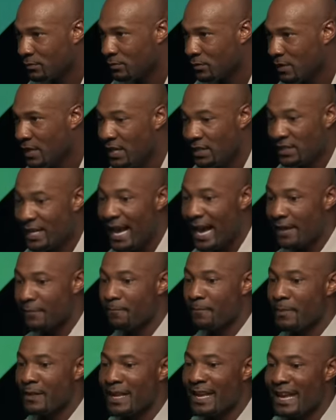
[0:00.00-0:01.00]
He's got
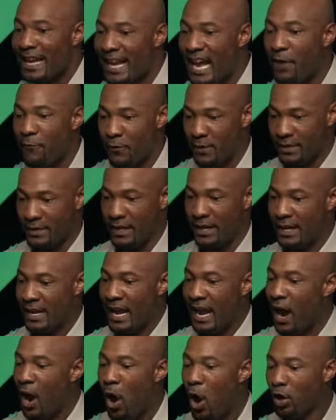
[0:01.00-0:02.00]
everything,
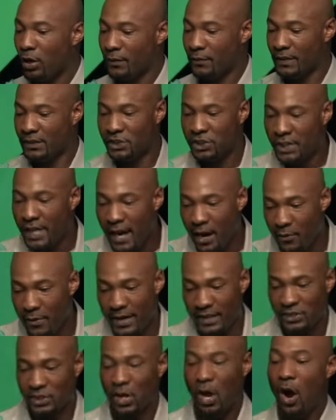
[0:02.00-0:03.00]
all of the
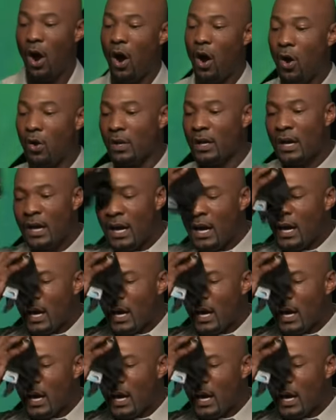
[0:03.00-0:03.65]
chariots, all